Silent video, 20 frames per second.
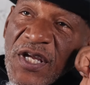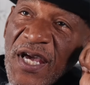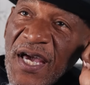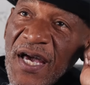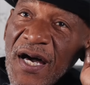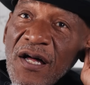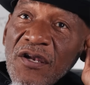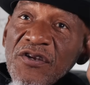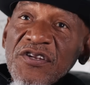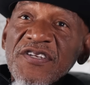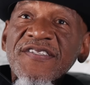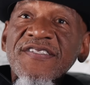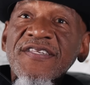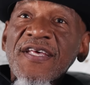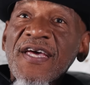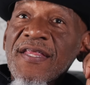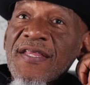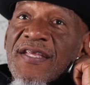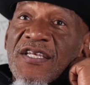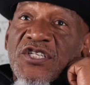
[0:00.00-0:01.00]
The elders
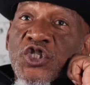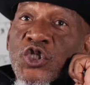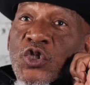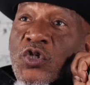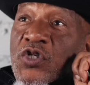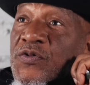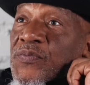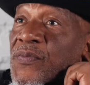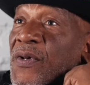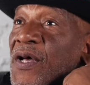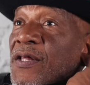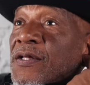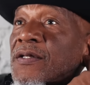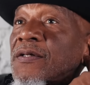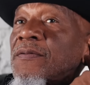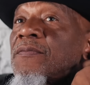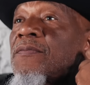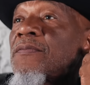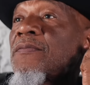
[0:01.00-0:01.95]
say this to us, brother.